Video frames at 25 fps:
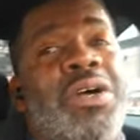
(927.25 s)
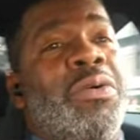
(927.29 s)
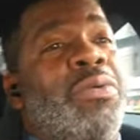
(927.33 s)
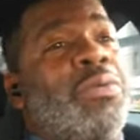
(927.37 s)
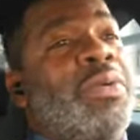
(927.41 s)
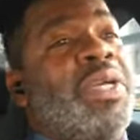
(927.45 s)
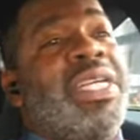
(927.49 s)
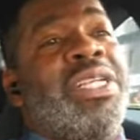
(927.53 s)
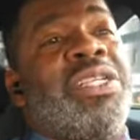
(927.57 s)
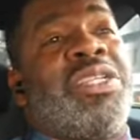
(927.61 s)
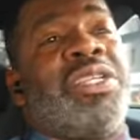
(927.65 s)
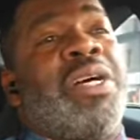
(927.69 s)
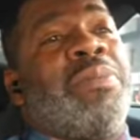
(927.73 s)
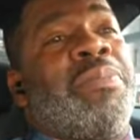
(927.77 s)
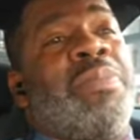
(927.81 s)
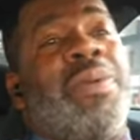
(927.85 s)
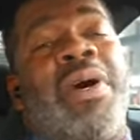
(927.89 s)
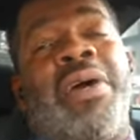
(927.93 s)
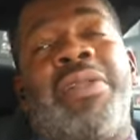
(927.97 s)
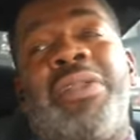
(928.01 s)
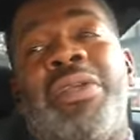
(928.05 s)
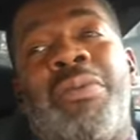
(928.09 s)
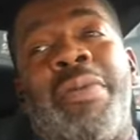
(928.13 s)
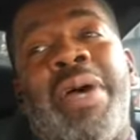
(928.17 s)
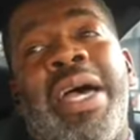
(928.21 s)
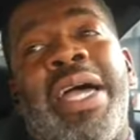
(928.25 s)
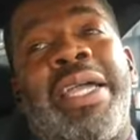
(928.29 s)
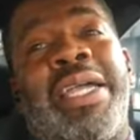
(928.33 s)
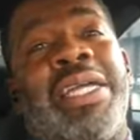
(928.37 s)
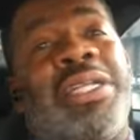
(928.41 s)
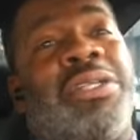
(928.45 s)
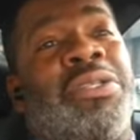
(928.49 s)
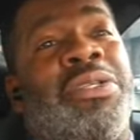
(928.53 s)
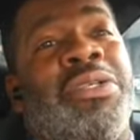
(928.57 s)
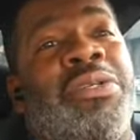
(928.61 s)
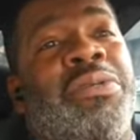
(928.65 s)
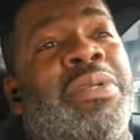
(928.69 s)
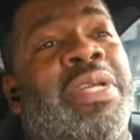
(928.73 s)
we jump on the wagon
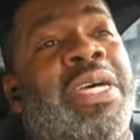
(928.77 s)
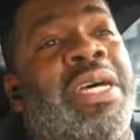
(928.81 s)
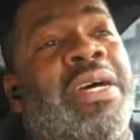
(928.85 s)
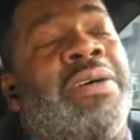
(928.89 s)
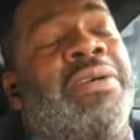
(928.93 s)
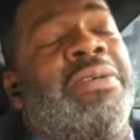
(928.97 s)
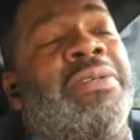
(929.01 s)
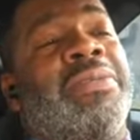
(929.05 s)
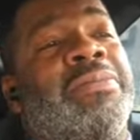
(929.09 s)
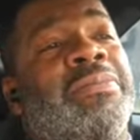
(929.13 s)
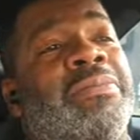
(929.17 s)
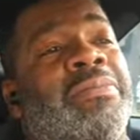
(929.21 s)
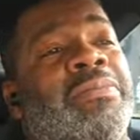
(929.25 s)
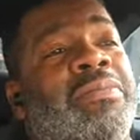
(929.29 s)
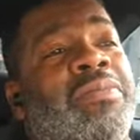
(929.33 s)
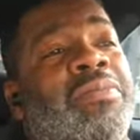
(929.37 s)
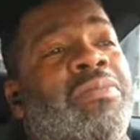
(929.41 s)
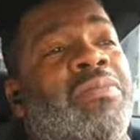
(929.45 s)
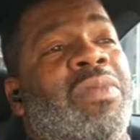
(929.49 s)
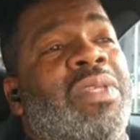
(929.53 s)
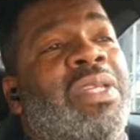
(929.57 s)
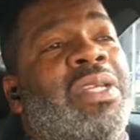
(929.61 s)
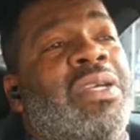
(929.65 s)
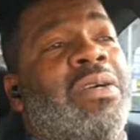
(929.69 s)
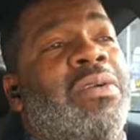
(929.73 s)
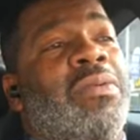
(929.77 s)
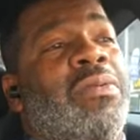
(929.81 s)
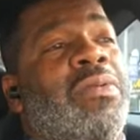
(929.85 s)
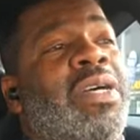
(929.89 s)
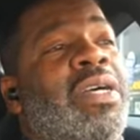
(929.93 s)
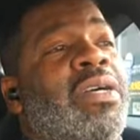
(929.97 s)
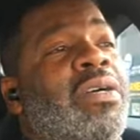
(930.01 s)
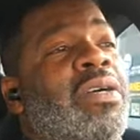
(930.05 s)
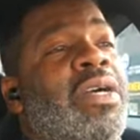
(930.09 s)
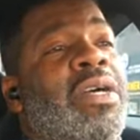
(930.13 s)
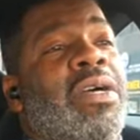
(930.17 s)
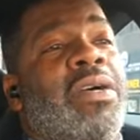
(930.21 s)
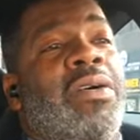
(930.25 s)
too now.
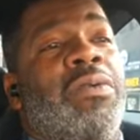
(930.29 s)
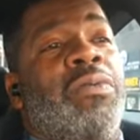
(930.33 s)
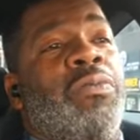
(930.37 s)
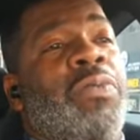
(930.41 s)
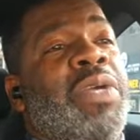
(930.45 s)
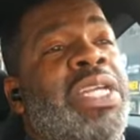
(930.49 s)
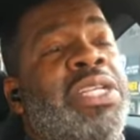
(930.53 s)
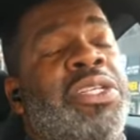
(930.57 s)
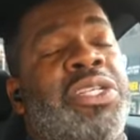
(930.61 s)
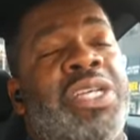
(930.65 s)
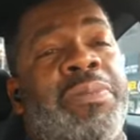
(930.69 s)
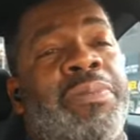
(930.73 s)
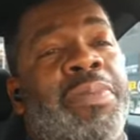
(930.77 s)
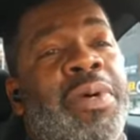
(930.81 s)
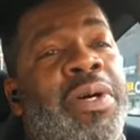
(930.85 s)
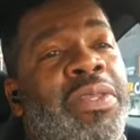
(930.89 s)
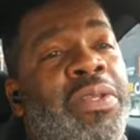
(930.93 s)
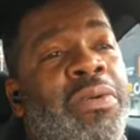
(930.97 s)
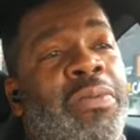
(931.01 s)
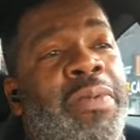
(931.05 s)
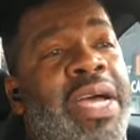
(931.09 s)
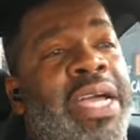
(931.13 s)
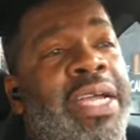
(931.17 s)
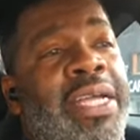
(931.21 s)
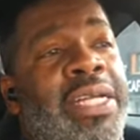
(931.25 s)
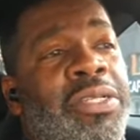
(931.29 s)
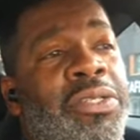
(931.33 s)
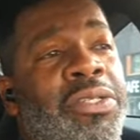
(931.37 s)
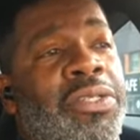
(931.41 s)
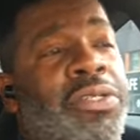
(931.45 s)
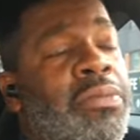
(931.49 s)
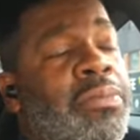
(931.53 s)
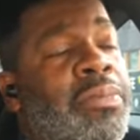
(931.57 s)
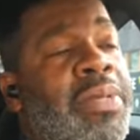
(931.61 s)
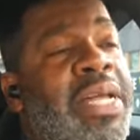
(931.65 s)
we jump on the wagon too.